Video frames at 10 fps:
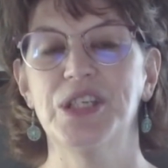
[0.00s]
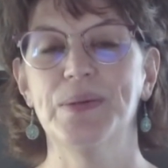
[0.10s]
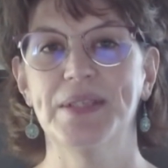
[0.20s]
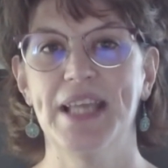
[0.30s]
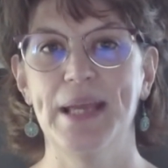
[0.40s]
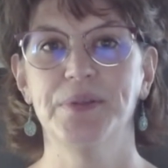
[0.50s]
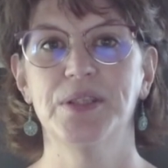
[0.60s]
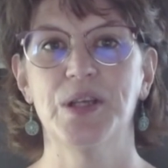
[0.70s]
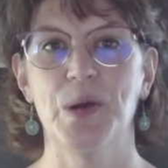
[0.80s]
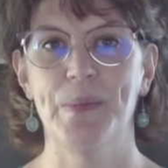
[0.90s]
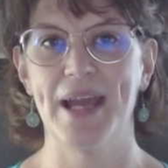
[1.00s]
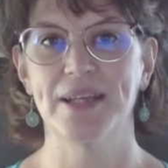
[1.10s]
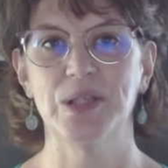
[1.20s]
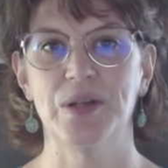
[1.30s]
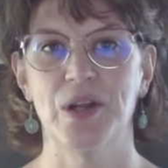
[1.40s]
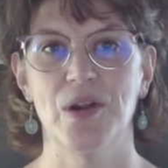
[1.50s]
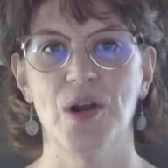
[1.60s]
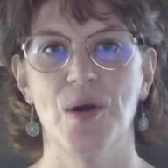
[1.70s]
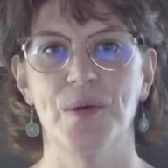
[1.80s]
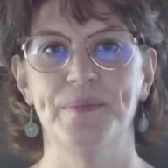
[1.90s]
She was able to go back to her
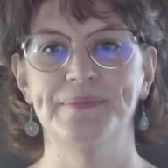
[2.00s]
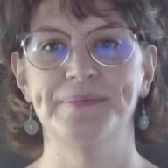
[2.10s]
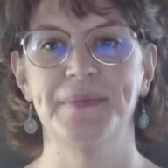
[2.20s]
home.